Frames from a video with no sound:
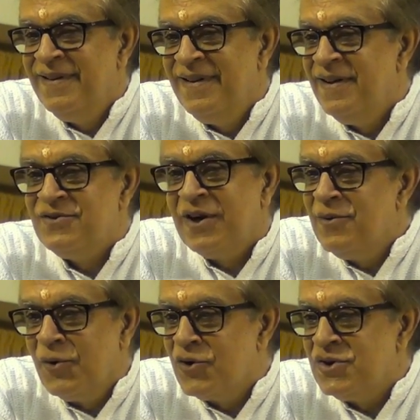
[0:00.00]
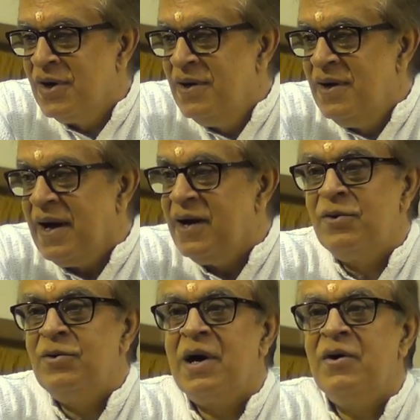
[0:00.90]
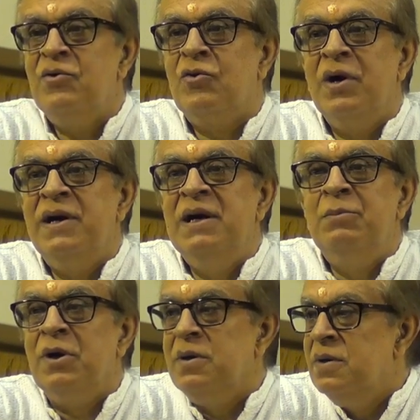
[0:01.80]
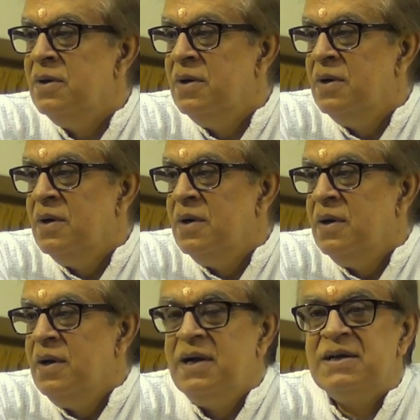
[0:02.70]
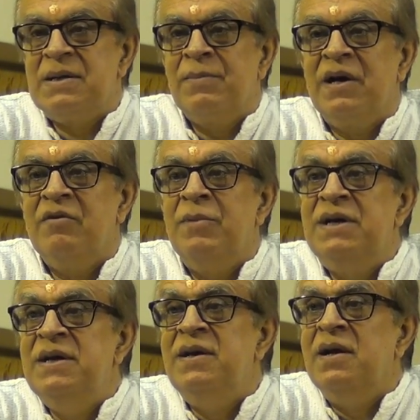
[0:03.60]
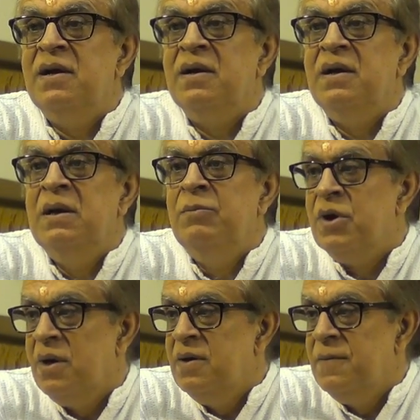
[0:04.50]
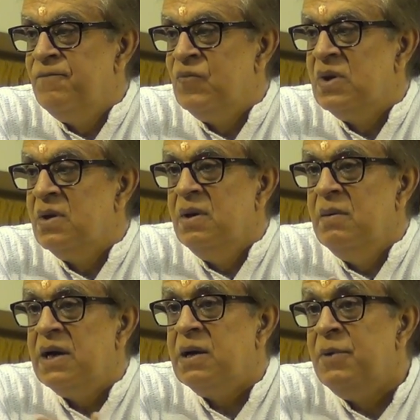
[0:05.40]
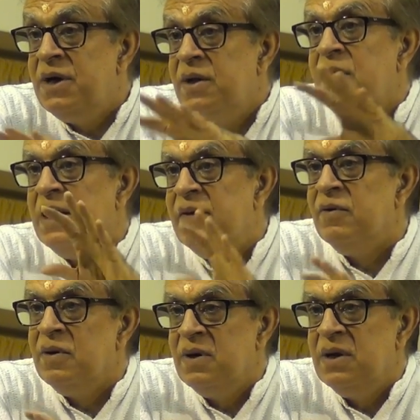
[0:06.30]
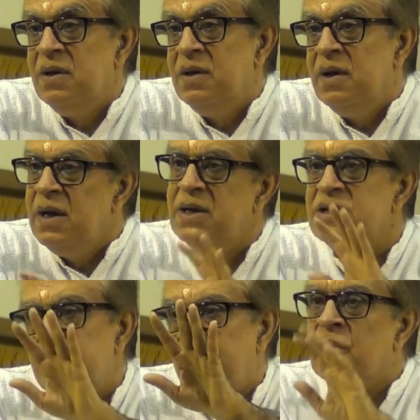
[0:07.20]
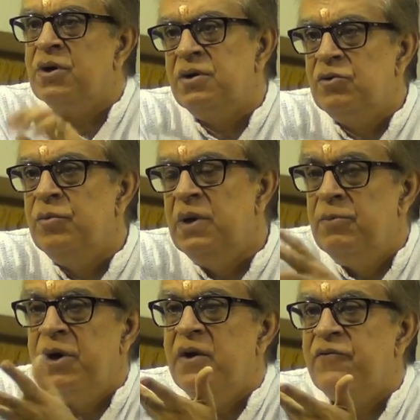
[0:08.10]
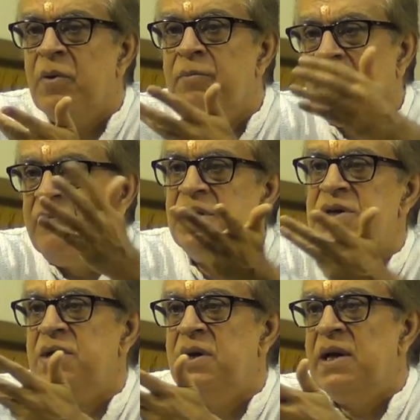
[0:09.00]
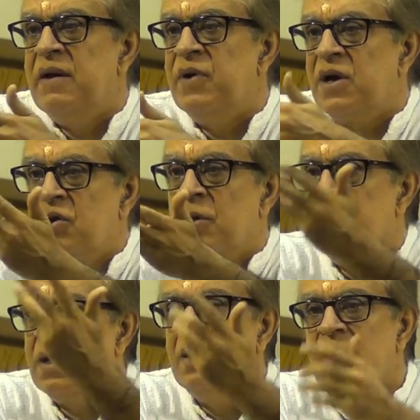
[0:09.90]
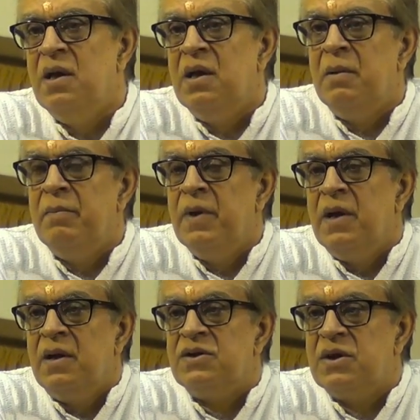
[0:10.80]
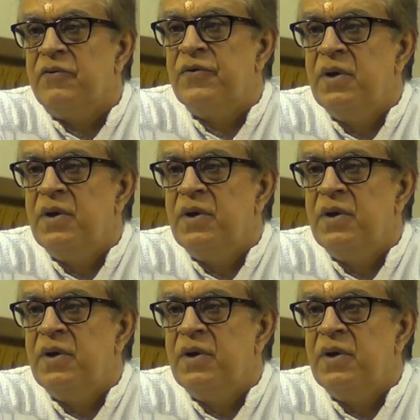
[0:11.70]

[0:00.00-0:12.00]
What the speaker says: It's not moksha. I don't know how you call it liberal. It is some kind of material liberal at a material level. It is important to liberate from poverty and have economic stuff.